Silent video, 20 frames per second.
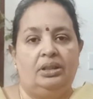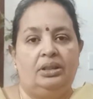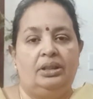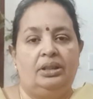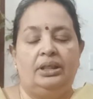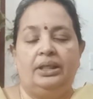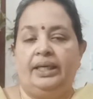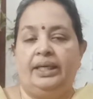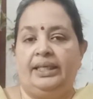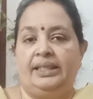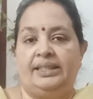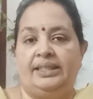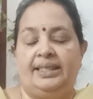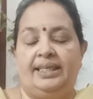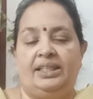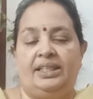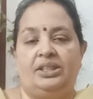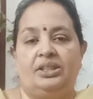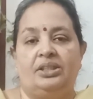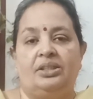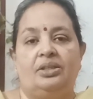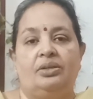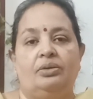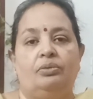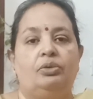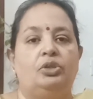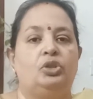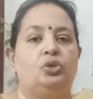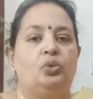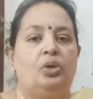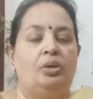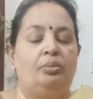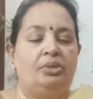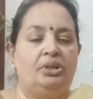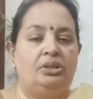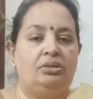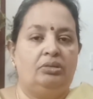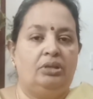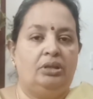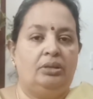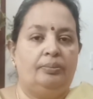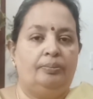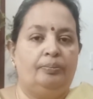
the great sage Vishwamitra.